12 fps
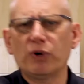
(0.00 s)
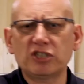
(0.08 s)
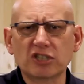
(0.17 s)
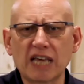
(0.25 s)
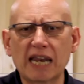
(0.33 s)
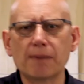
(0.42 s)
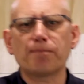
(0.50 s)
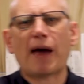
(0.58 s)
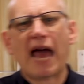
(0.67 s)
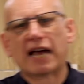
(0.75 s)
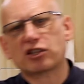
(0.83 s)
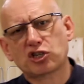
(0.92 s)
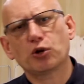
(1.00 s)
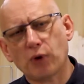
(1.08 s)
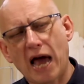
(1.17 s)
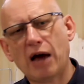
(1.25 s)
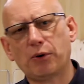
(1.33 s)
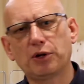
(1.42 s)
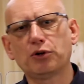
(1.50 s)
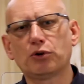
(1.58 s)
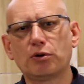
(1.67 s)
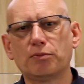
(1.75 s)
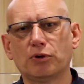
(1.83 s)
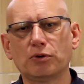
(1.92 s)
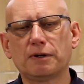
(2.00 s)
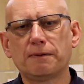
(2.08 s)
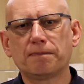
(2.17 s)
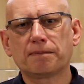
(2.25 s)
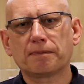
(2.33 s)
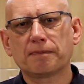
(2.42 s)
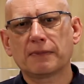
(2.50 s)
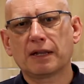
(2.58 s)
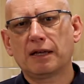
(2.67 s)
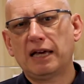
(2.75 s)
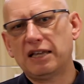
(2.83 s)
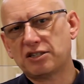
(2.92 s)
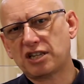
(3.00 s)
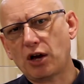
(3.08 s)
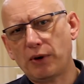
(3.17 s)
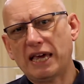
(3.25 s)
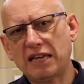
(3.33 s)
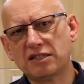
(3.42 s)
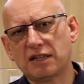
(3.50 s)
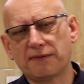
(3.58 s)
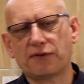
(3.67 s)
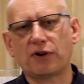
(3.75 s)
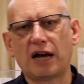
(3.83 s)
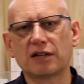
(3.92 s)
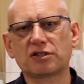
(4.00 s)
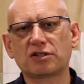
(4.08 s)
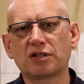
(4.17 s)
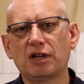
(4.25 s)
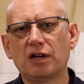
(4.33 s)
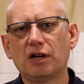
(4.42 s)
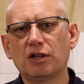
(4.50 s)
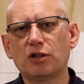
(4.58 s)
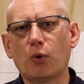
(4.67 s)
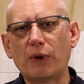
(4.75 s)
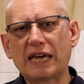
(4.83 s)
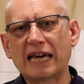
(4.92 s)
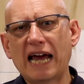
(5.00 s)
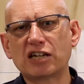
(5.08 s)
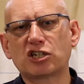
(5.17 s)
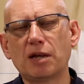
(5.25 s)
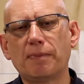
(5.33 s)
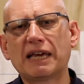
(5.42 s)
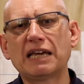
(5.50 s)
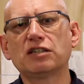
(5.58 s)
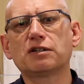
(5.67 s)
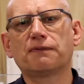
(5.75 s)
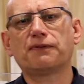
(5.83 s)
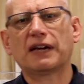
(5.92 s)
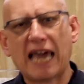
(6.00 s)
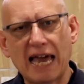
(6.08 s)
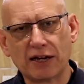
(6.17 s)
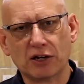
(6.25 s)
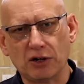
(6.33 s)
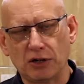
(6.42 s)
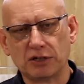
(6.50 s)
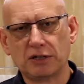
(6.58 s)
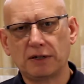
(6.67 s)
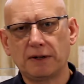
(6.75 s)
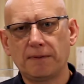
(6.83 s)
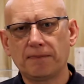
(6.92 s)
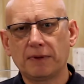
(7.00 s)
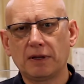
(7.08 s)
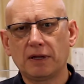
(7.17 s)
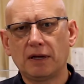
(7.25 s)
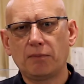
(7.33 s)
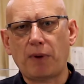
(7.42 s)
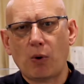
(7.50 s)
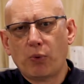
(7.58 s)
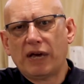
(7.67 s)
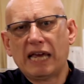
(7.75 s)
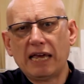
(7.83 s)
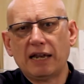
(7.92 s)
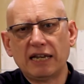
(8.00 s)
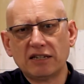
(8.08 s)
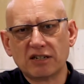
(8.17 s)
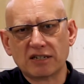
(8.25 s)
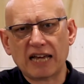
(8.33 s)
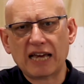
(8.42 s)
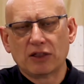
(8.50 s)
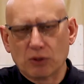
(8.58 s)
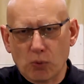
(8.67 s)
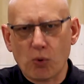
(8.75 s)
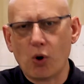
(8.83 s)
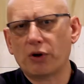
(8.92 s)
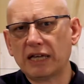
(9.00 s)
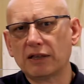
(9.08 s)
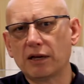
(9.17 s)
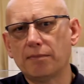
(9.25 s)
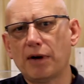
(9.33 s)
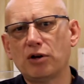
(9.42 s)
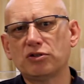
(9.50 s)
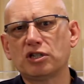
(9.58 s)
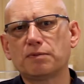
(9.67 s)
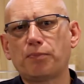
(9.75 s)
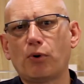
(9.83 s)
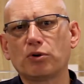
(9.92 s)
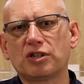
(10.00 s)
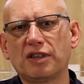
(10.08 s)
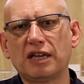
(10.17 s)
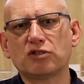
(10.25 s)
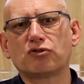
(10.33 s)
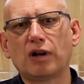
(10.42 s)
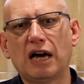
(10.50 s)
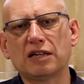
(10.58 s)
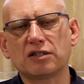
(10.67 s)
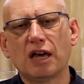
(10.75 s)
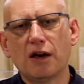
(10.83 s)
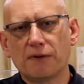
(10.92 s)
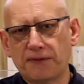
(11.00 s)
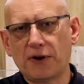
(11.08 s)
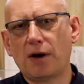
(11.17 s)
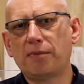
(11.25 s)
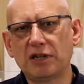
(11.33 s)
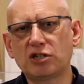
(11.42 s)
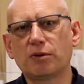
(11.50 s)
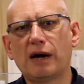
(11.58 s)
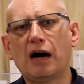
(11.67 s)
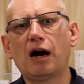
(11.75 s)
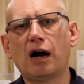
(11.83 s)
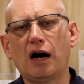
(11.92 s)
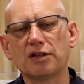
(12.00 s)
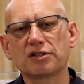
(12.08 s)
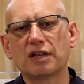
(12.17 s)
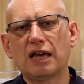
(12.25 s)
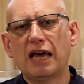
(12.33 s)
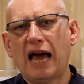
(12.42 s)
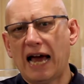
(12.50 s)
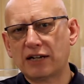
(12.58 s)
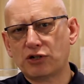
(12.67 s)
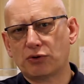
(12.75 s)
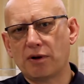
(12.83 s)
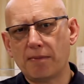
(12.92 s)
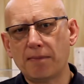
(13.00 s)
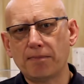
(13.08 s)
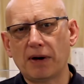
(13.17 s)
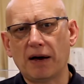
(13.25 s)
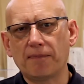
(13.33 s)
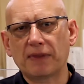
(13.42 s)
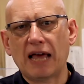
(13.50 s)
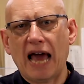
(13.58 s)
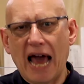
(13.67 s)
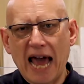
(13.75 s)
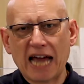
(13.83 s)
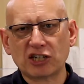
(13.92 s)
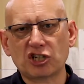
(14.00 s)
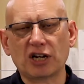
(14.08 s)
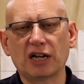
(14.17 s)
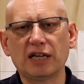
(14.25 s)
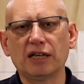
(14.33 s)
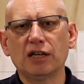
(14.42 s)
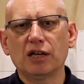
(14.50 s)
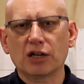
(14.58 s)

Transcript: we're just getting back to our normal. It's so easy for us that we can actually begin to forget God. But we need to take the warning that Moses brought to the Israelites firmly to our hearts and to remember, actually,